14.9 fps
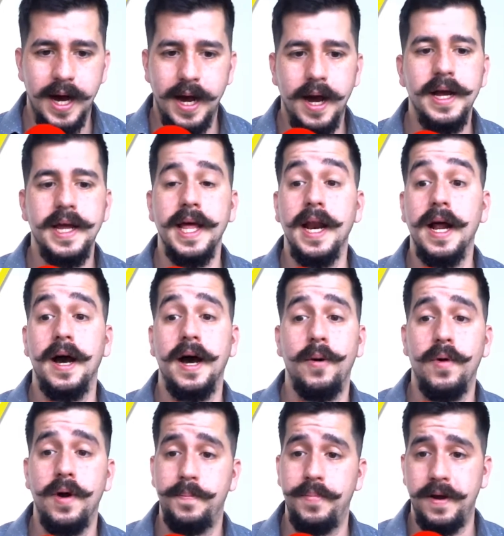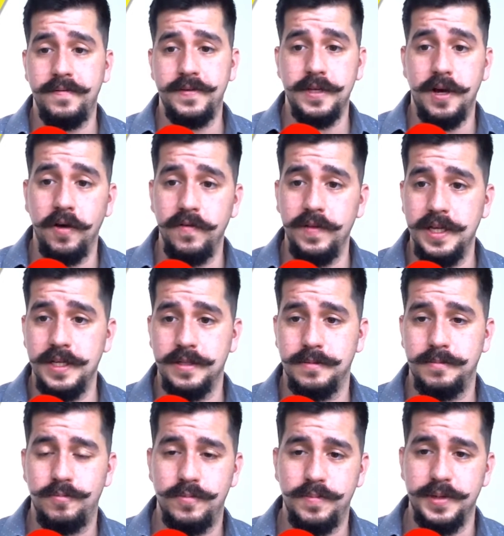Again, I want to preface all these
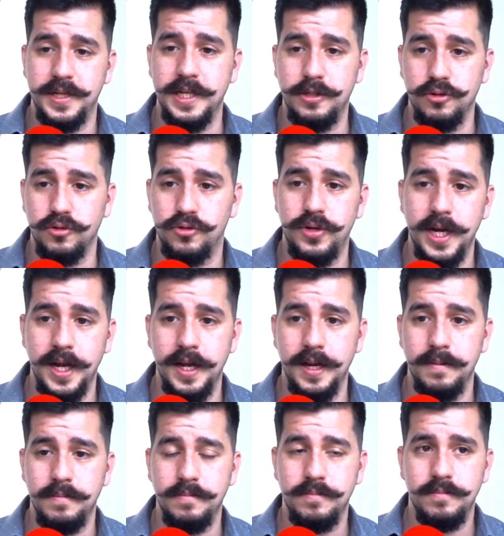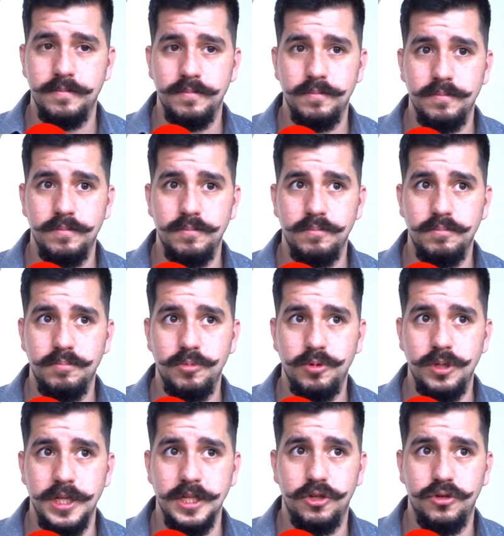potential trade
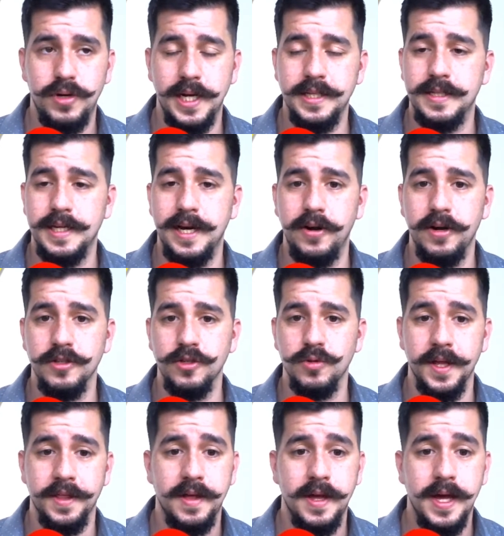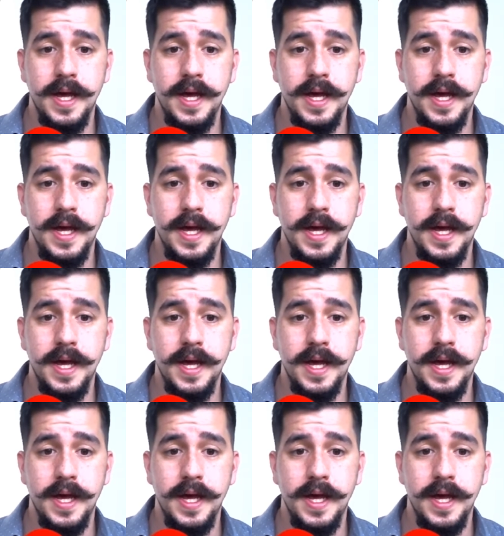scenarios with,